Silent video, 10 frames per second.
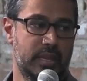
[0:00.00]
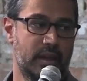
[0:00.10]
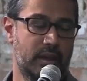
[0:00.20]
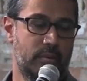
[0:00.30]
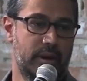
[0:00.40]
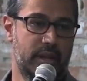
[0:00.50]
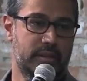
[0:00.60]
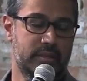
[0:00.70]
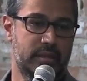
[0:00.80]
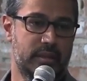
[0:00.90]
Yeah, I want to
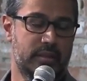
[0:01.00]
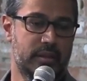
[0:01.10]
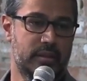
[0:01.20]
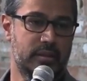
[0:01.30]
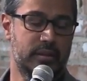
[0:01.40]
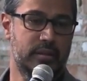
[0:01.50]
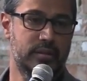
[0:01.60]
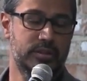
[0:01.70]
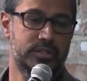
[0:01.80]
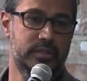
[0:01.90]
add to that that in
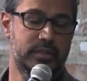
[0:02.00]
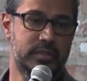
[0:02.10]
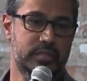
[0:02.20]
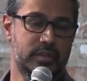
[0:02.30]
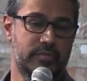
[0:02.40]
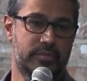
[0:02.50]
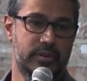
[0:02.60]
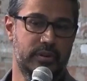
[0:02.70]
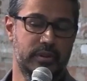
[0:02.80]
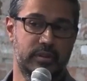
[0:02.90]
addition to the
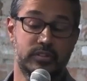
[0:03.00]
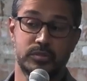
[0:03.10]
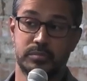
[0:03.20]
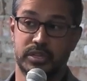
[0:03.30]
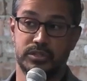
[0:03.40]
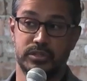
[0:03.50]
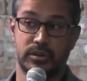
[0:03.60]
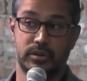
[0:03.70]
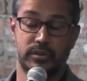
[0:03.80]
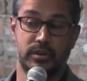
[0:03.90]
discomfort, and this was mentioned
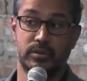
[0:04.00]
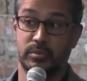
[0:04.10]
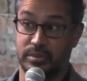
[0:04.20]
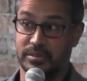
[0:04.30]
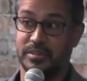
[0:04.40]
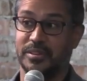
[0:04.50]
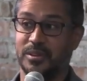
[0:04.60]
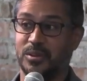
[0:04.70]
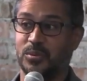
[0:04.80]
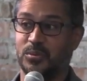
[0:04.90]
earlier with
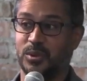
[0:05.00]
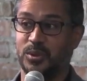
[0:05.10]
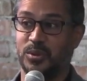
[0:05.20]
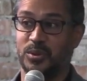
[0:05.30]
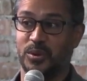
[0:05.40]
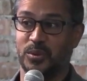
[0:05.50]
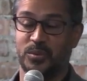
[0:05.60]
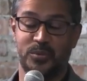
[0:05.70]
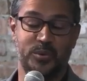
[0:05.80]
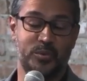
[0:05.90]
what you, you know,
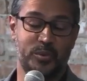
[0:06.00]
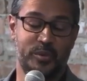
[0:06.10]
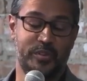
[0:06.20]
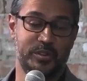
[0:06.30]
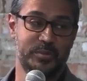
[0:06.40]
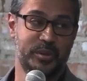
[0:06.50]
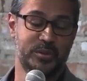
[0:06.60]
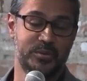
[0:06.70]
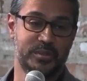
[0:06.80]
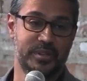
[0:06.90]
what one of our
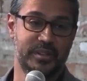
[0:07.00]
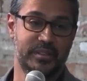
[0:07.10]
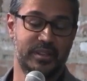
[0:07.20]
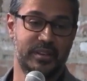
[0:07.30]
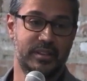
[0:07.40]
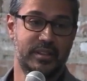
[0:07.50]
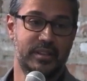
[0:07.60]
speakers was saying that